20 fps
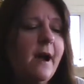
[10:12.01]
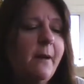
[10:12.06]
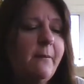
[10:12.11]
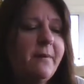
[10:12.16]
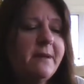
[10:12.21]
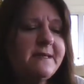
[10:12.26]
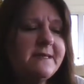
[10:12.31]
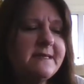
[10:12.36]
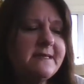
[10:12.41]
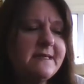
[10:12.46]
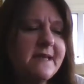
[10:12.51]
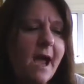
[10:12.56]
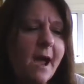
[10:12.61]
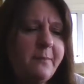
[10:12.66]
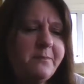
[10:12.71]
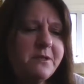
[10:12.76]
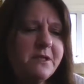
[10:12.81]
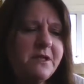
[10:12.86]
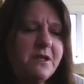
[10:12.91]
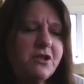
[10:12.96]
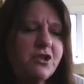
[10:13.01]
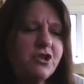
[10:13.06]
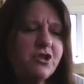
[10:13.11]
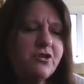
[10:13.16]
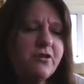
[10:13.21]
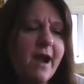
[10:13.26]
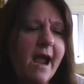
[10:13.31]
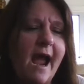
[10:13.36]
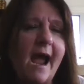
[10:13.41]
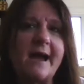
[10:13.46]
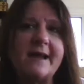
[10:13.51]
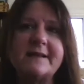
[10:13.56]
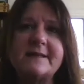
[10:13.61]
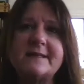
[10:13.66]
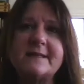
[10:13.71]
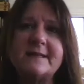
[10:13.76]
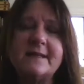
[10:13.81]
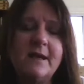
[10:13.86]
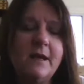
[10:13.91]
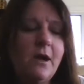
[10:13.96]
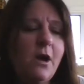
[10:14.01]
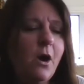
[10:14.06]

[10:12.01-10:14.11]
but stopped in his tracks